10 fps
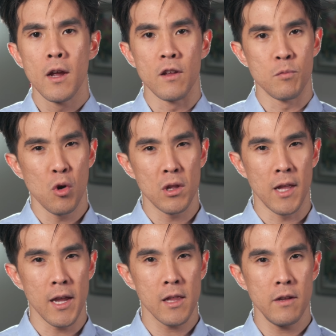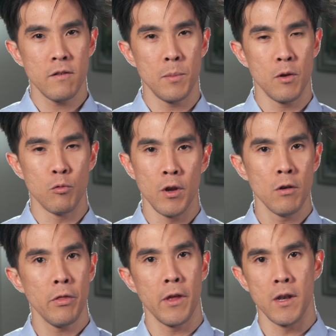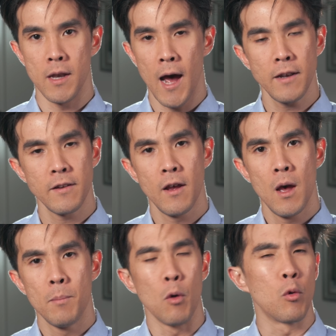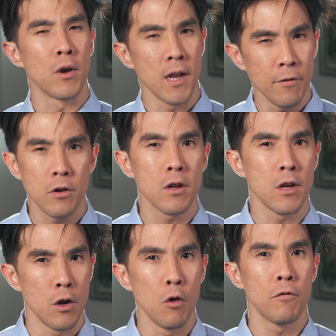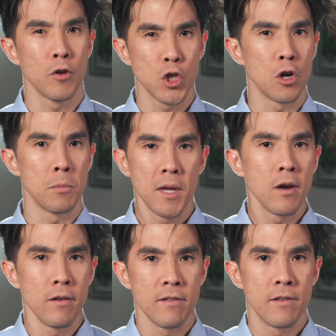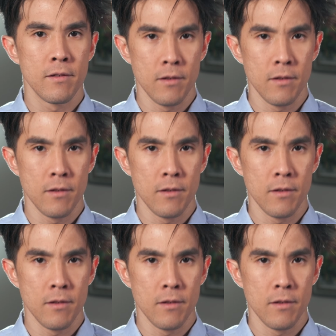it's more likely to be real than not, but we're never gonna know for sure because